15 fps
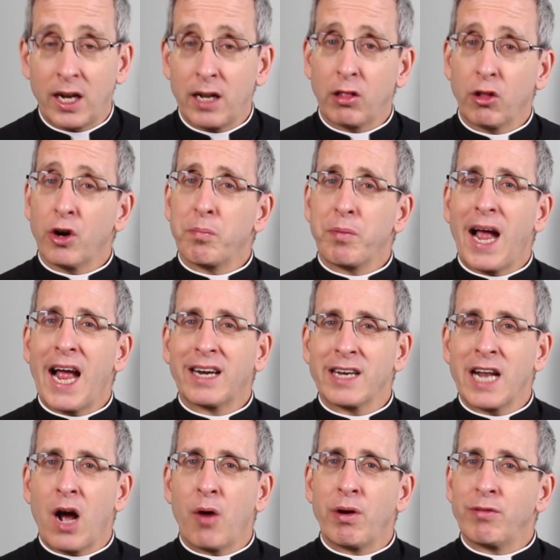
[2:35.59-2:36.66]
I look back
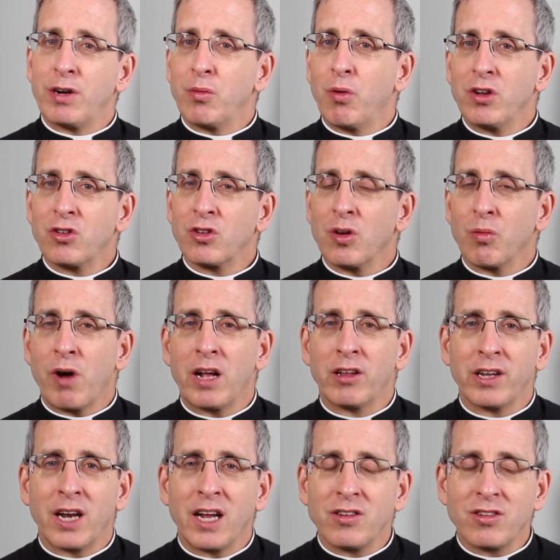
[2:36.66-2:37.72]
now every once in a
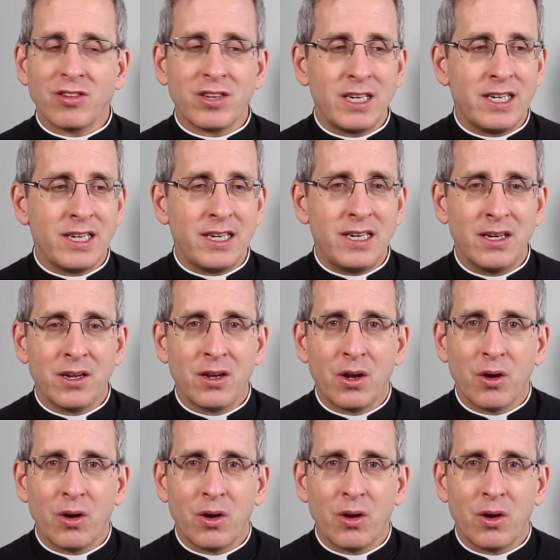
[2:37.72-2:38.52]
while and I see